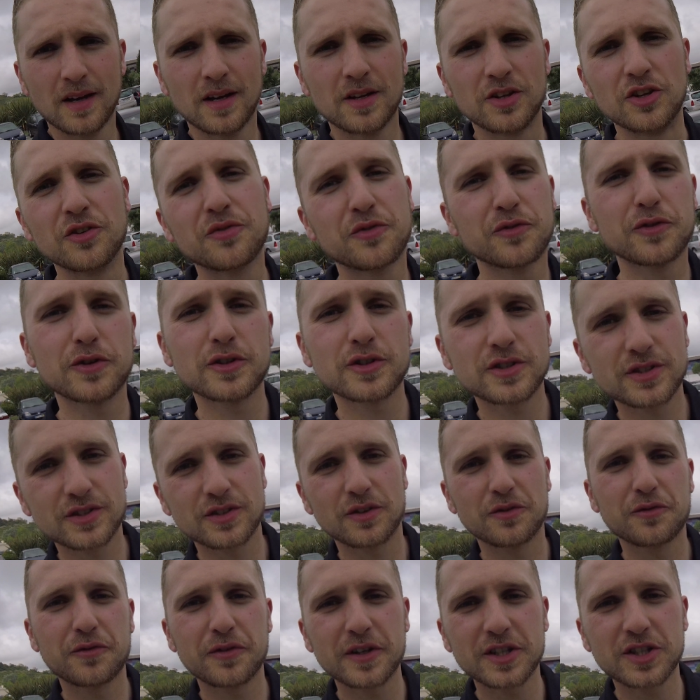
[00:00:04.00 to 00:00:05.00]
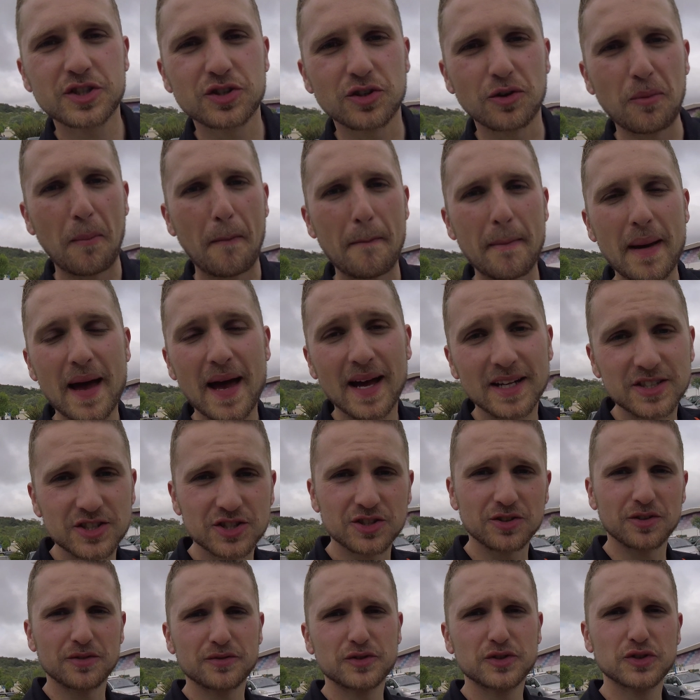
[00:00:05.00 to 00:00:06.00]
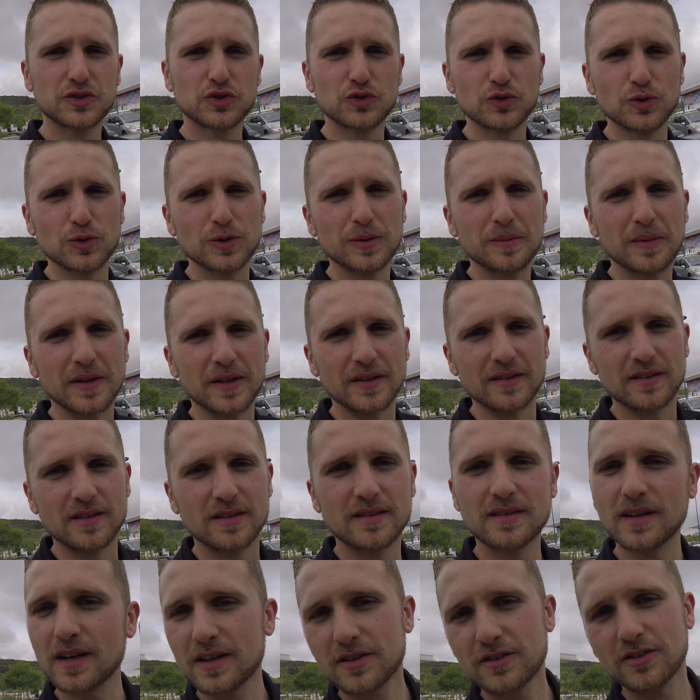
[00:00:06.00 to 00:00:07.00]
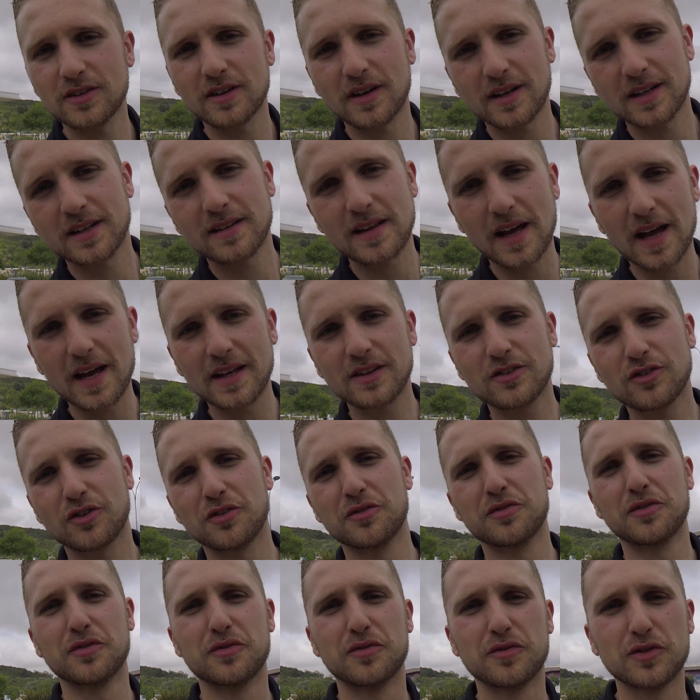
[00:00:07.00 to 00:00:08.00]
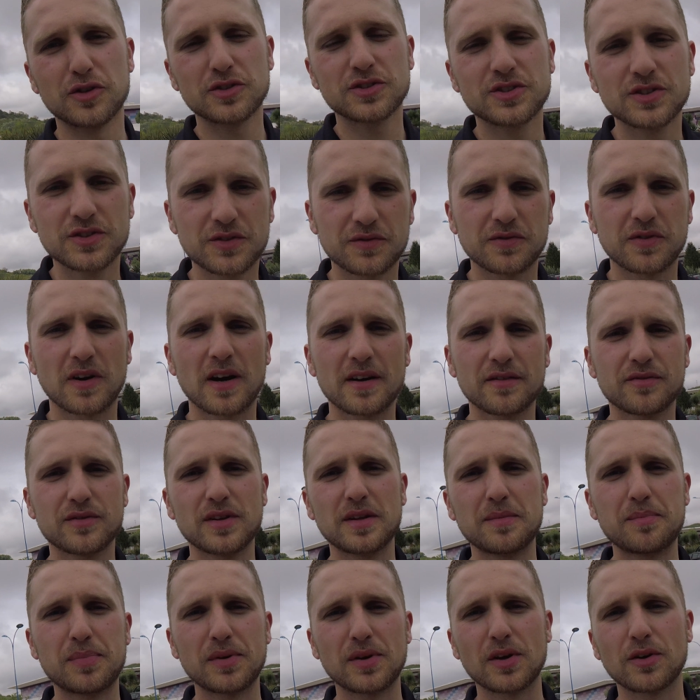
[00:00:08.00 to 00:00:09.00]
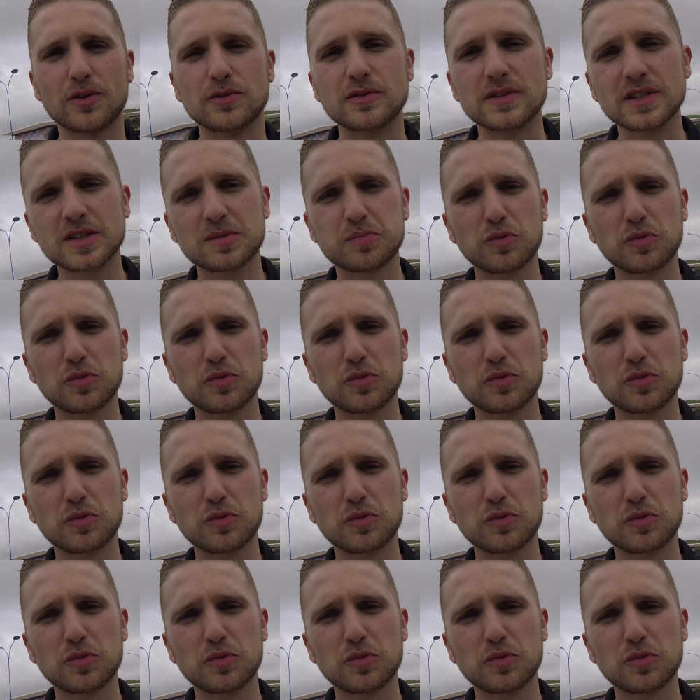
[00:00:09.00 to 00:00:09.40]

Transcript: the first official match of the tournament. Tech United Eindhoven versus 5DPO. This